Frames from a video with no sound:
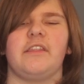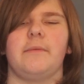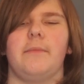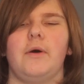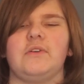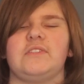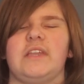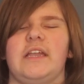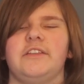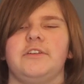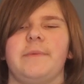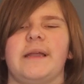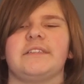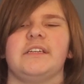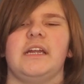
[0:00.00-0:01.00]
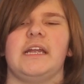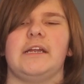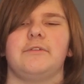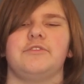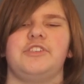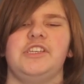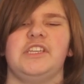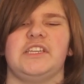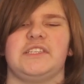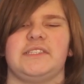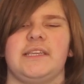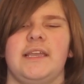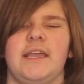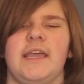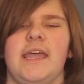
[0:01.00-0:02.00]
the most Antibacterium aerogenes
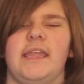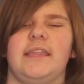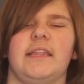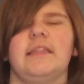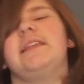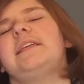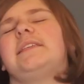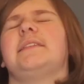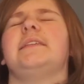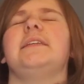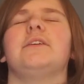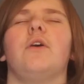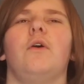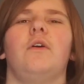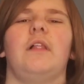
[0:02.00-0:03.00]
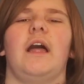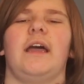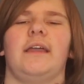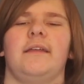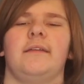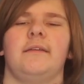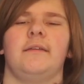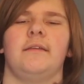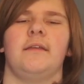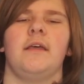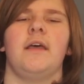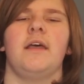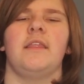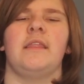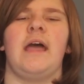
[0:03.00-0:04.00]
and the least E. coli.
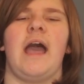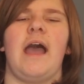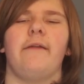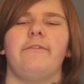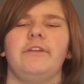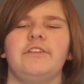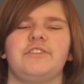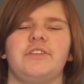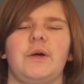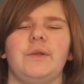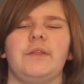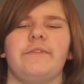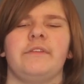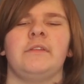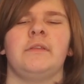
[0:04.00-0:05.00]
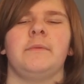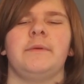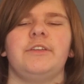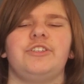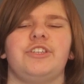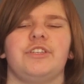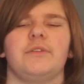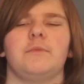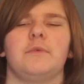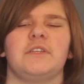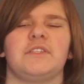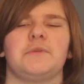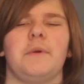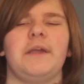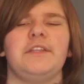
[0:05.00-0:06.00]
The average zone of inhibition was
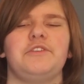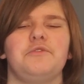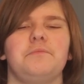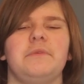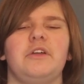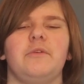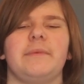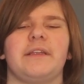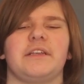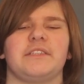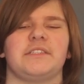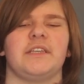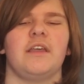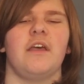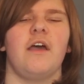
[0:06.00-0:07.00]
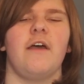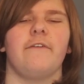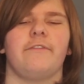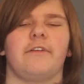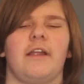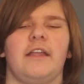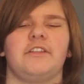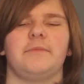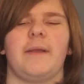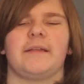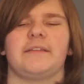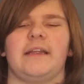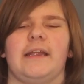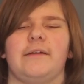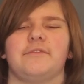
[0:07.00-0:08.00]
22 millimeters for
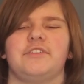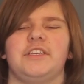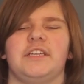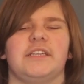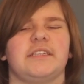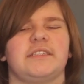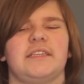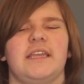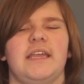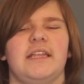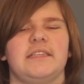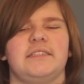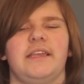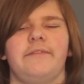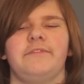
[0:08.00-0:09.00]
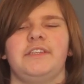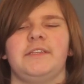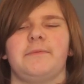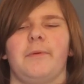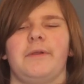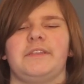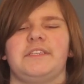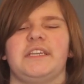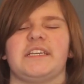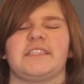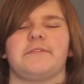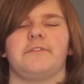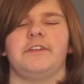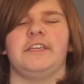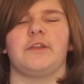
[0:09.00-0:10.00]
Antibacterium aerogenes and 17.6
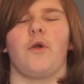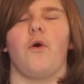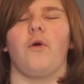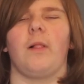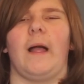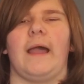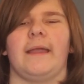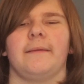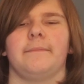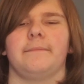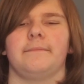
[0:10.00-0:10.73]
for E. coli.